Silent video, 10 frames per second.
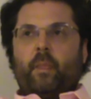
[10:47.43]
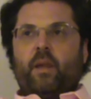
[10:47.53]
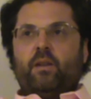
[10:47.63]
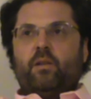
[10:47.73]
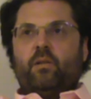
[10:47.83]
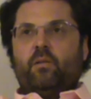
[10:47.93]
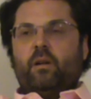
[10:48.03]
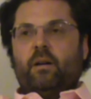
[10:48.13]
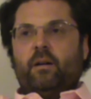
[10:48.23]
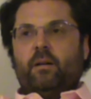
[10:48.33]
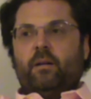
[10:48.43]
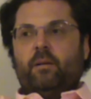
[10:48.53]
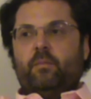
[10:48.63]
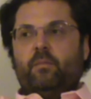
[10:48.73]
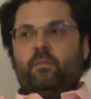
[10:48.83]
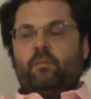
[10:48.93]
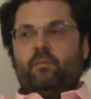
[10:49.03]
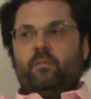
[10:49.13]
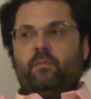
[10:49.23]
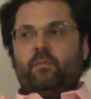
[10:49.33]

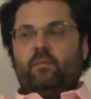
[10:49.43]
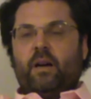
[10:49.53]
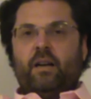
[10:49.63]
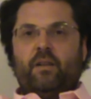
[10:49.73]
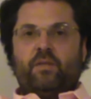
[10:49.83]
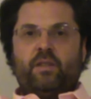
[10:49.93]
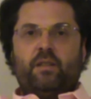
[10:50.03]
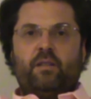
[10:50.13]
I have seen